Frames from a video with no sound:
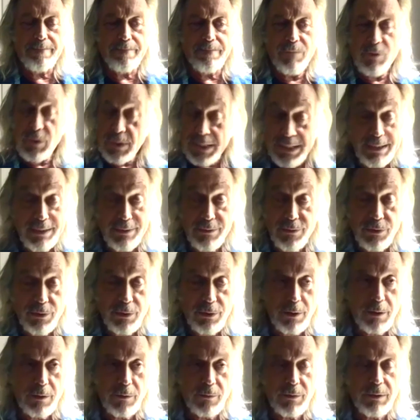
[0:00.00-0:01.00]
Second
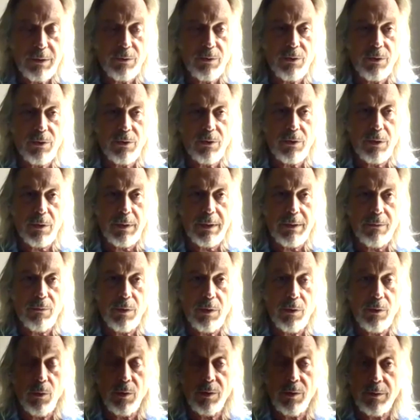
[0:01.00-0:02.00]
song, there's a song I
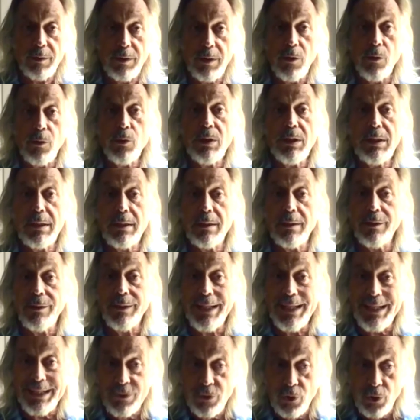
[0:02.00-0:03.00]
wrote with Logan
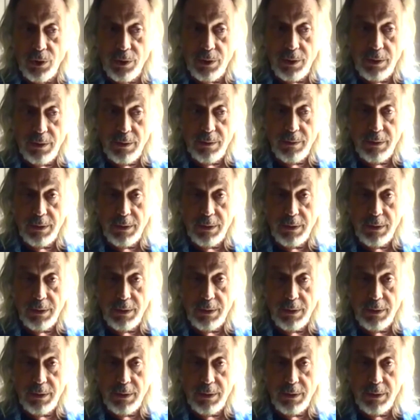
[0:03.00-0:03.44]
Ledger,